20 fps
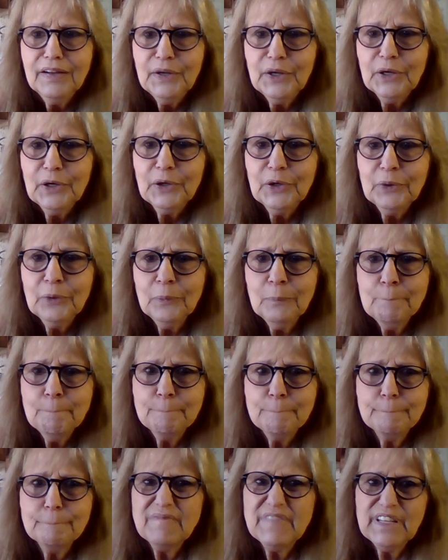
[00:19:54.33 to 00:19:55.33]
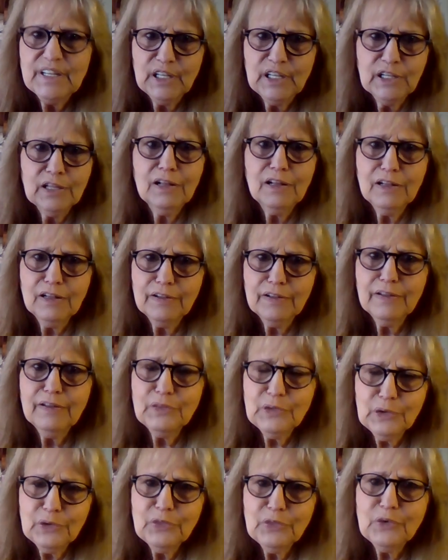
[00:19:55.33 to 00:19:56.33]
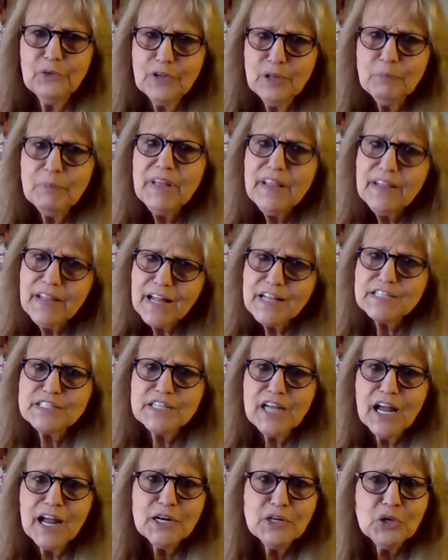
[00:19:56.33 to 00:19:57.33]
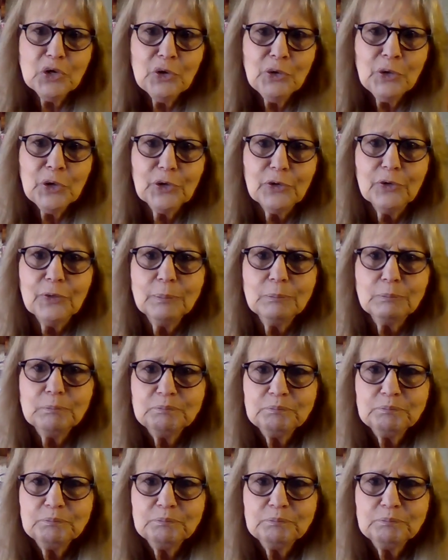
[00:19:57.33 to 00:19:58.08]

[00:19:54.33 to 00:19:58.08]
you know? Uh, there, there can be that side to her.